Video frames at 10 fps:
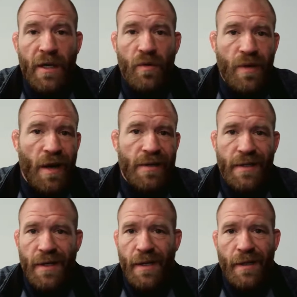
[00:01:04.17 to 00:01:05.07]
who does
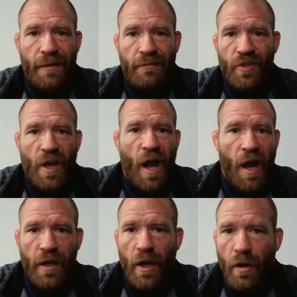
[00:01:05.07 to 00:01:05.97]
it in
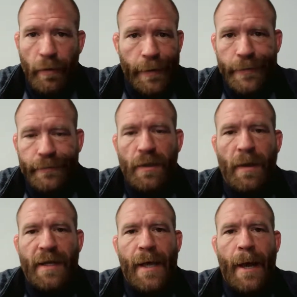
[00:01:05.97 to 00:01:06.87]
Chicago or
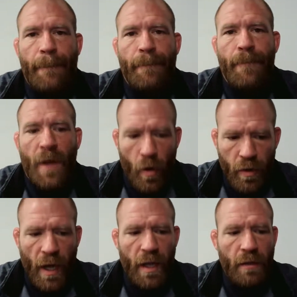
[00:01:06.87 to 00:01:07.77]
something like that. I go,
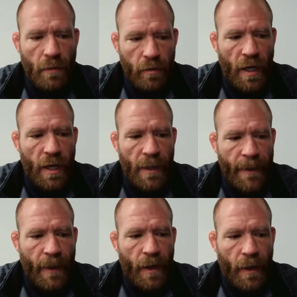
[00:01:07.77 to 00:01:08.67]
okay.
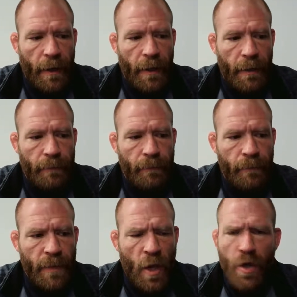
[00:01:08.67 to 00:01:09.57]

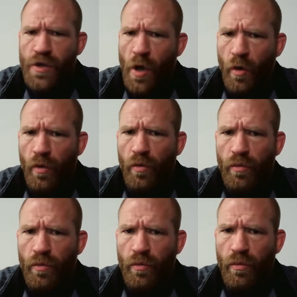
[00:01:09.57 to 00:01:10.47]
So
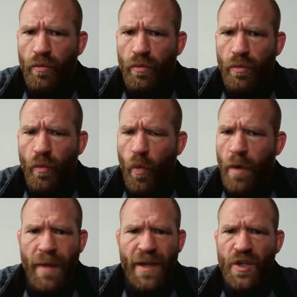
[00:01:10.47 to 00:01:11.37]

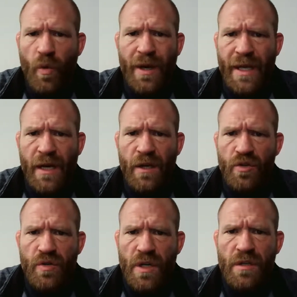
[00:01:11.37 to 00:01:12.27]
what makes you want to get into
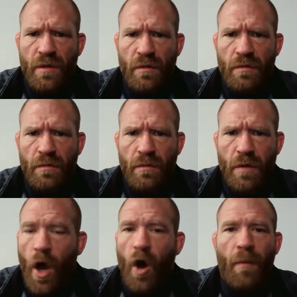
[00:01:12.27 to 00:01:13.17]
jujitsu?
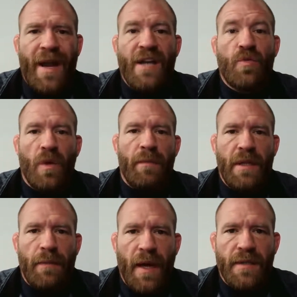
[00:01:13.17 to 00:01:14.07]
Oh man, I just want to be
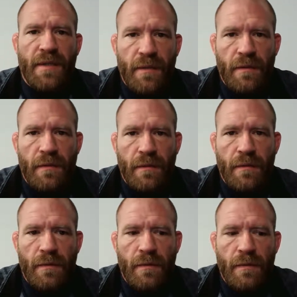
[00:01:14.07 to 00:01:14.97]
the best.
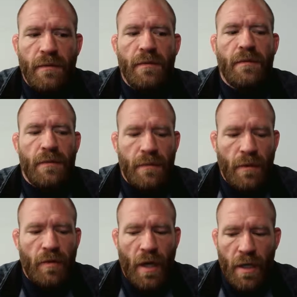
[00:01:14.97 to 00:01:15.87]

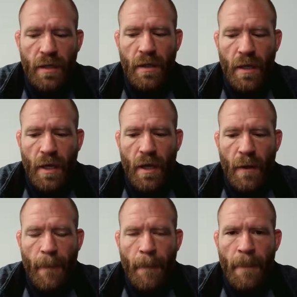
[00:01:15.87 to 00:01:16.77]
Okay.
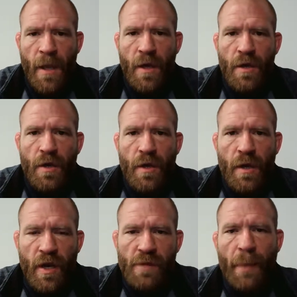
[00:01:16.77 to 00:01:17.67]

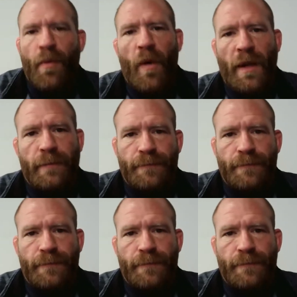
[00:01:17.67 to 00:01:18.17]
Here's my point.